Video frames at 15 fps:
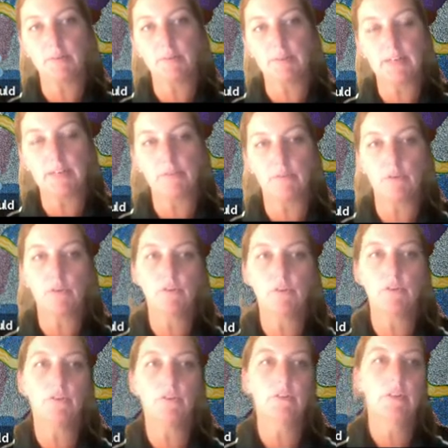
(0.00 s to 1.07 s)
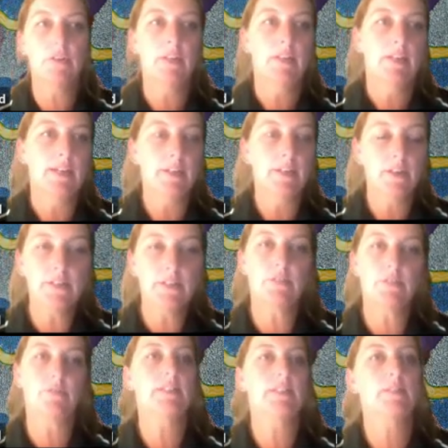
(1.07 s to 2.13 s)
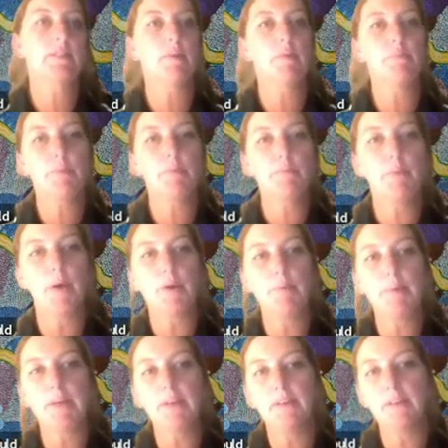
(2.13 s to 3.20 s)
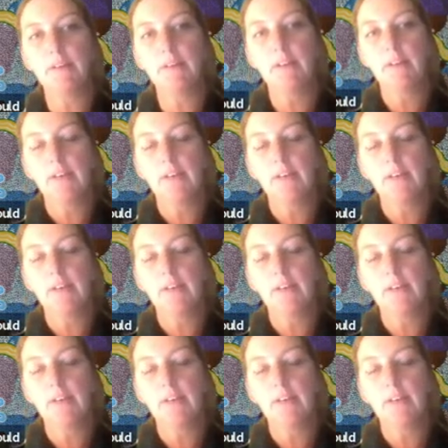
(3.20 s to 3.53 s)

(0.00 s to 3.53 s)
Group in Orroral and nursery swamp and Boboyan.